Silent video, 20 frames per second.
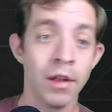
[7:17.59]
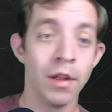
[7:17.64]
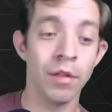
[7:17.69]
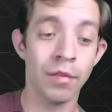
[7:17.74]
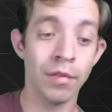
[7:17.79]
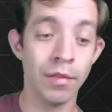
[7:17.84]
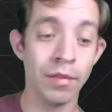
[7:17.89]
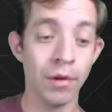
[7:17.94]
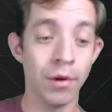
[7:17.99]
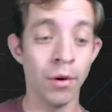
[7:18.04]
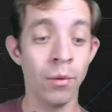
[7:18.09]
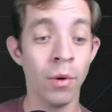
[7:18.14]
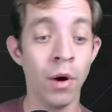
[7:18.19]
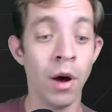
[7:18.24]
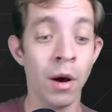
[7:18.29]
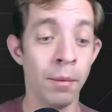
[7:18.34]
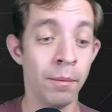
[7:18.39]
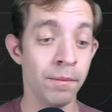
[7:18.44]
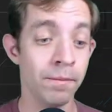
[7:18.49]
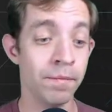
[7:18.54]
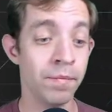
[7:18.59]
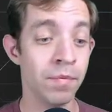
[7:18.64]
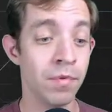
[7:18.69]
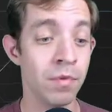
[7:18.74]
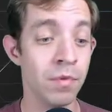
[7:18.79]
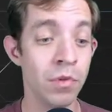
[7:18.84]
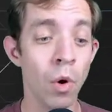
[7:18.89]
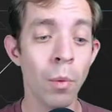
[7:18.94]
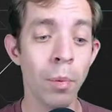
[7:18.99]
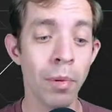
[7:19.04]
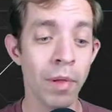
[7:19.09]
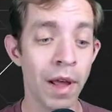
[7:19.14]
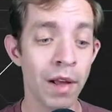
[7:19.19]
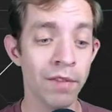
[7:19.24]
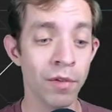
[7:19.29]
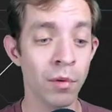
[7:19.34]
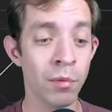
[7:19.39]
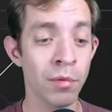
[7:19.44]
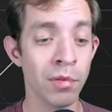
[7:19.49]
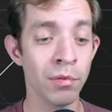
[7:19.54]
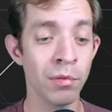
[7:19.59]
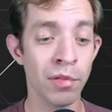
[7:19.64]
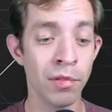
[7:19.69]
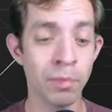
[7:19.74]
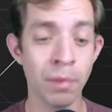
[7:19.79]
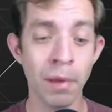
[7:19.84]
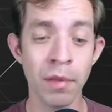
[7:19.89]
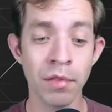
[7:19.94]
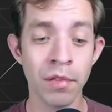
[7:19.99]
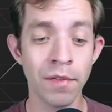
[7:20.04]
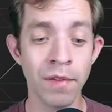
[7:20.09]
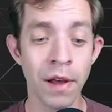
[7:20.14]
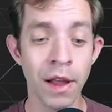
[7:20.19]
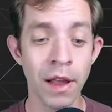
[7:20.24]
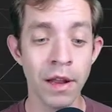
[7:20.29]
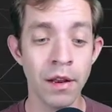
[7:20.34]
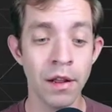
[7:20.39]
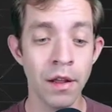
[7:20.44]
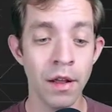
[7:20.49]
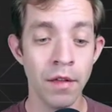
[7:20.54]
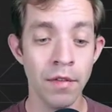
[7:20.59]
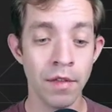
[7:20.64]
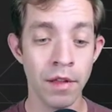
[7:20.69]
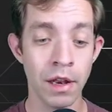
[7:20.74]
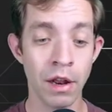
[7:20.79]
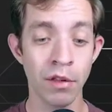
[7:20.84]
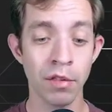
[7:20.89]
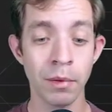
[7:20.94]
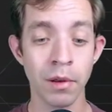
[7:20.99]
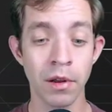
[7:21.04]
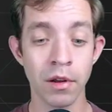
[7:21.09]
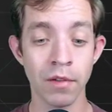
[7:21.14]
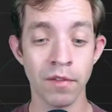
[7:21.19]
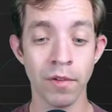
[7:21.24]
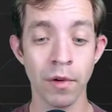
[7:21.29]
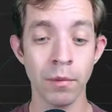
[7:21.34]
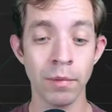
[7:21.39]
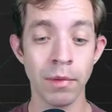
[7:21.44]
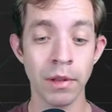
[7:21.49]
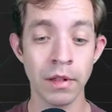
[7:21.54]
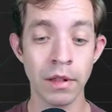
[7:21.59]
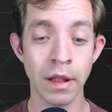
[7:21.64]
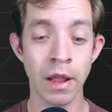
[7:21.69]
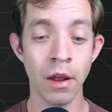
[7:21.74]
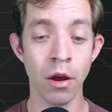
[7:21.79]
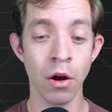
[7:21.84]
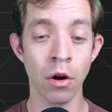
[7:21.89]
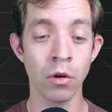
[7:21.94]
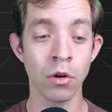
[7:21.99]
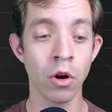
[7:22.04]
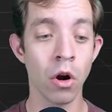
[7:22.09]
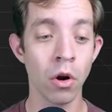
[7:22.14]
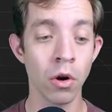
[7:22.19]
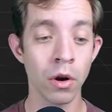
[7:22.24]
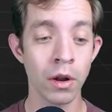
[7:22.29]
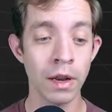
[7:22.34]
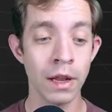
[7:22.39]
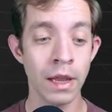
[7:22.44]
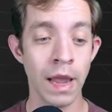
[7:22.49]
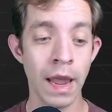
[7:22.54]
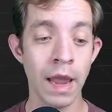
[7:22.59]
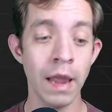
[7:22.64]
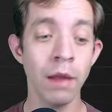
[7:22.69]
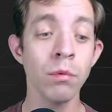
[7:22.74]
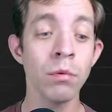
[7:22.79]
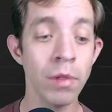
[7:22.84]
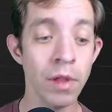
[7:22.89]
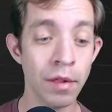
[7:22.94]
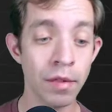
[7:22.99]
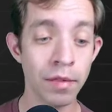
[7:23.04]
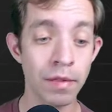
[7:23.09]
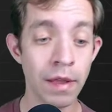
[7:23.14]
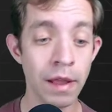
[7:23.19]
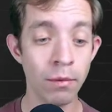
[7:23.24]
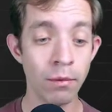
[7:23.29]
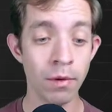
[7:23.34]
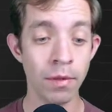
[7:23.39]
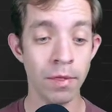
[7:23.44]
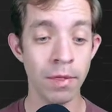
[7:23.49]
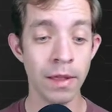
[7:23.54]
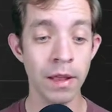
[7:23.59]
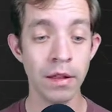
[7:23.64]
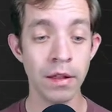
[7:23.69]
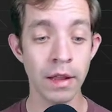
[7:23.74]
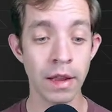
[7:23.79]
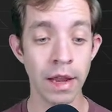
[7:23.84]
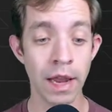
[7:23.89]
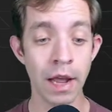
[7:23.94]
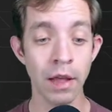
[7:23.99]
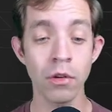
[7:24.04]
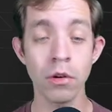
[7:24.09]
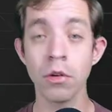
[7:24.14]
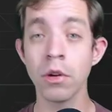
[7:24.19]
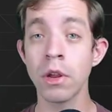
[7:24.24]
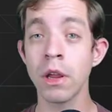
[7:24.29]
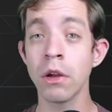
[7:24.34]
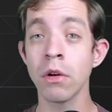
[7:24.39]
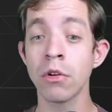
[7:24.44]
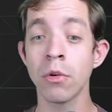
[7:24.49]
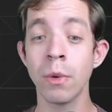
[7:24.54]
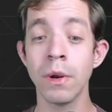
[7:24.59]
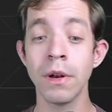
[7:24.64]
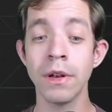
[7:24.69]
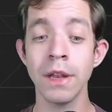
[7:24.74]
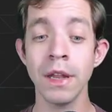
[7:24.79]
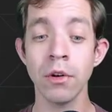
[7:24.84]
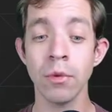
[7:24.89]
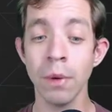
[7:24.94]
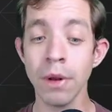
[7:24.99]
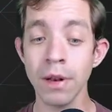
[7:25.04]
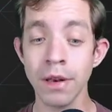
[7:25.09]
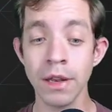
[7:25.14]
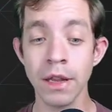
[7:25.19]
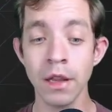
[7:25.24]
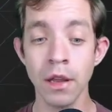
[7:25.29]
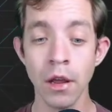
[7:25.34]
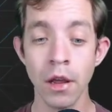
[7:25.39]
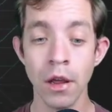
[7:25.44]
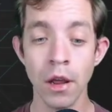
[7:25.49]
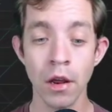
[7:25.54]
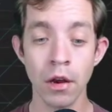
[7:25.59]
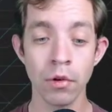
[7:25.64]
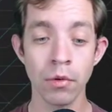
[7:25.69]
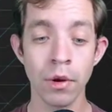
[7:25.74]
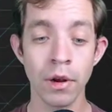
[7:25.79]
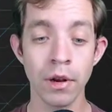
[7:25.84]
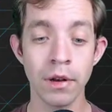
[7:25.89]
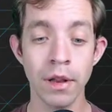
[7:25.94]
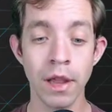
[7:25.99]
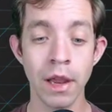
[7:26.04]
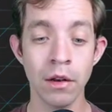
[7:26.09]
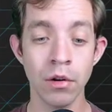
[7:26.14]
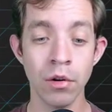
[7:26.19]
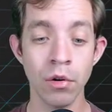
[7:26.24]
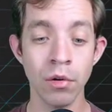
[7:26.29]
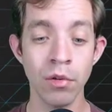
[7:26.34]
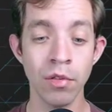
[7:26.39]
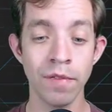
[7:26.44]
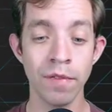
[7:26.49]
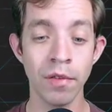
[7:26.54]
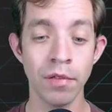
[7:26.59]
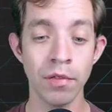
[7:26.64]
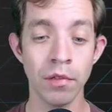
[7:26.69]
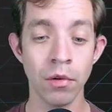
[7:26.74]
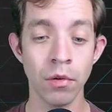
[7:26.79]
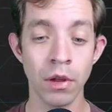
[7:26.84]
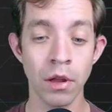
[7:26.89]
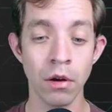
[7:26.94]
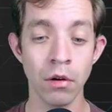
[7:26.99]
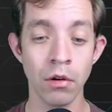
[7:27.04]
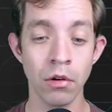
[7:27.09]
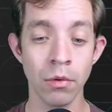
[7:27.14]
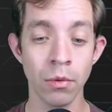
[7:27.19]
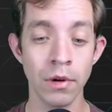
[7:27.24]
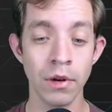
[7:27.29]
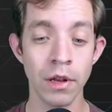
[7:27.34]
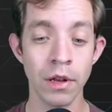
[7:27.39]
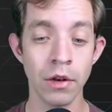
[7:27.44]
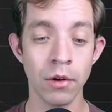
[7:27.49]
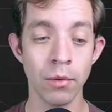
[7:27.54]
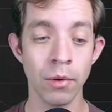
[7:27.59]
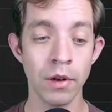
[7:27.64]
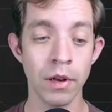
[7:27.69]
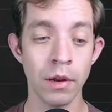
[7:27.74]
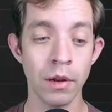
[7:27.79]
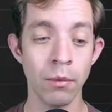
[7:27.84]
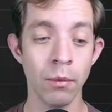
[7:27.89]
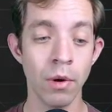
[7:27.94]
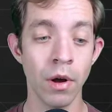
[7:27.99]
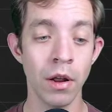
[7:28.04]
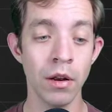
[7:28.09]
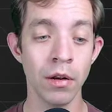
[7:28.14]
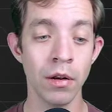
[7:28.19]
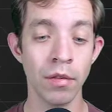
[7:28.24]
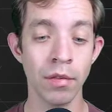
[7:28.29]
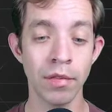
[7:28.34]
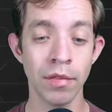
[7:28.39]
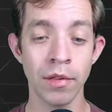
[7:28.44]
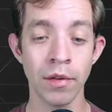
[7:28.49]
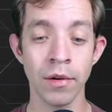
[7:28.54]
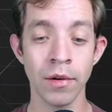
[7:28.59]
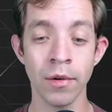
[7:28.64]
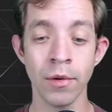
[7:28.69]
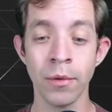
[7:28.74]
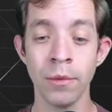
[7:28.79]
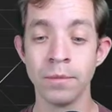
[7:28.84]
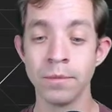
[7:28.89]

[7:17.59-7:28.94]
So no platforms were specified. The announcement confirmed that they are targeting a release date within the calendar year 2020 during Take-Two's fiscal year 2021. So